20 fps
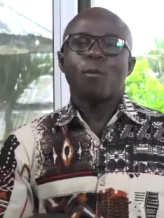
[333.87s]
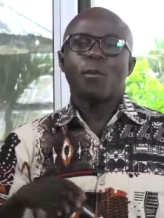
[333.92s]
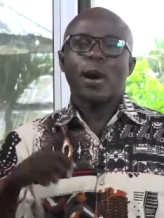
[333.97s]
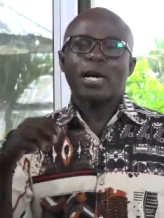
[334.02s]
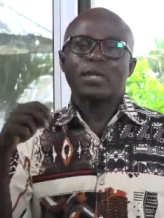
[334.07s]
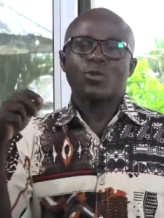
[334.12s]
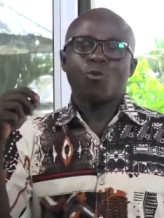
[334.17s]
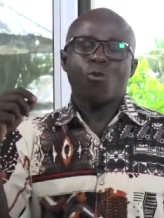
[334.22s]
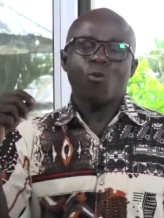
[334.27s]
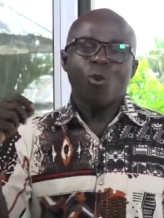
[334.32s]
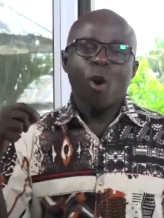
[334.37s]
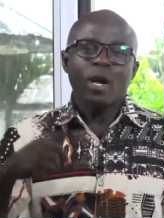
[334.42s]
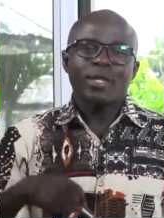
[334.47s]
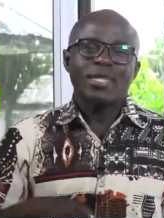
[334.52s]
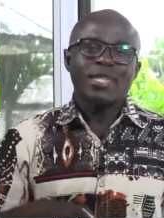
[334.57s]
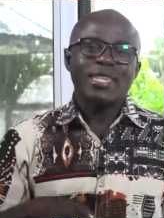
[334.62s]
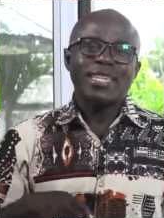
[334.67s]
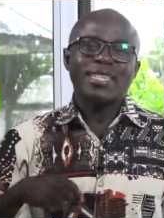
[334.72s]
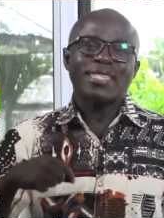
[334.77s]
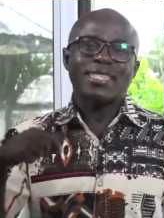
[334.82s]
But
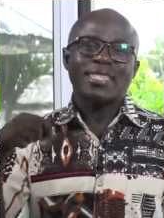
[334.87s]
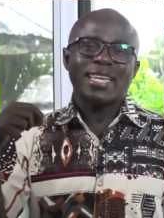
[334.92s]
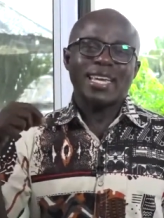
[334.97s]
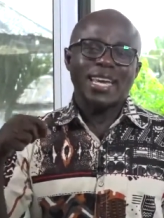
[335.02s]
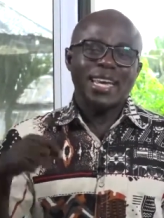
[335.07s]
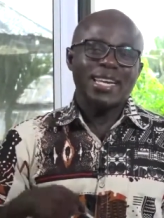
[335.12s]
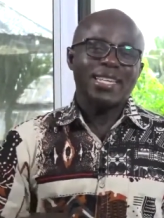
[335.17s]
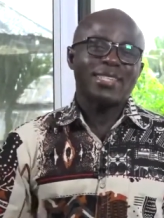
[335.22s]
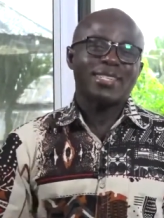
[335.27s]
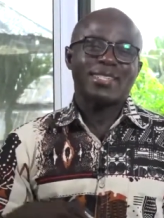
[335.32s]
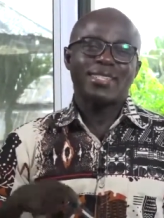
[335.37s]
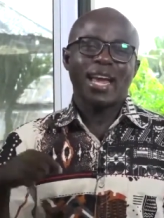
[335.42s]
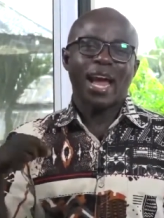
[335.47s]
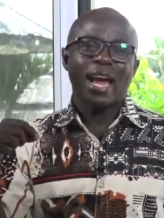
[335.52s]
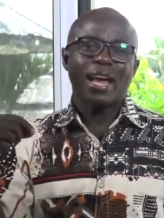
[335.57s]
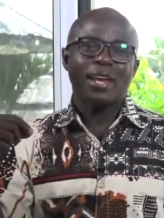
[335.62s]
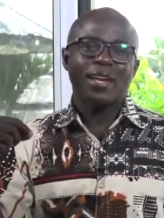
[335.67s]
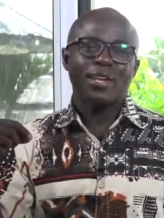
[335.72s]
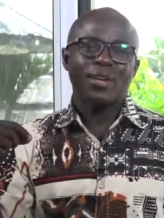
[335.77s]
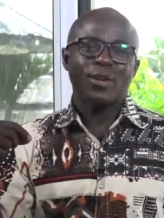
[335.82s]
what is
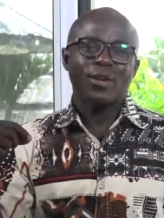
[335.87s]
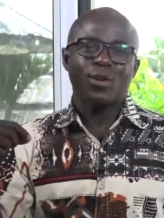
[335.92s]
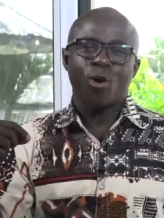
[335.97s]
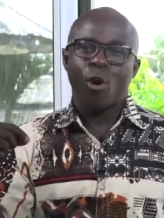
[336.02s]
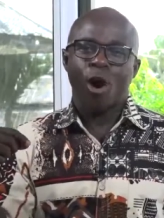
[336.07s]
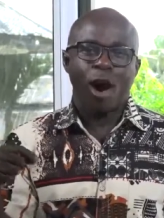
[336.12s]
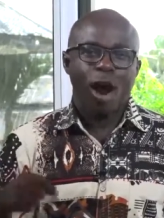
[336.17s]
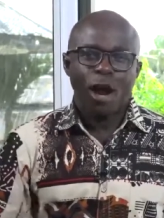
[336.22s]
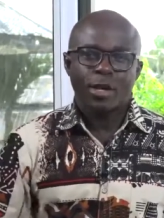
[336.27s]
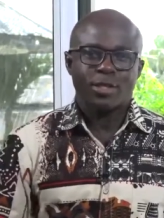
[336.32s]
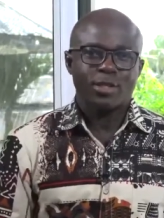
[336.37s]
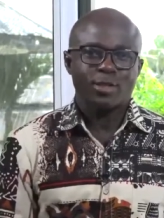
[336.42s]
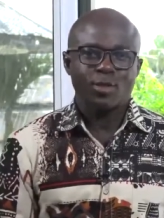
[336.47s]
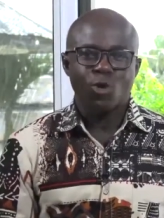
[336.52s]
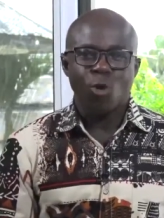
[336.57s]
inside your heart,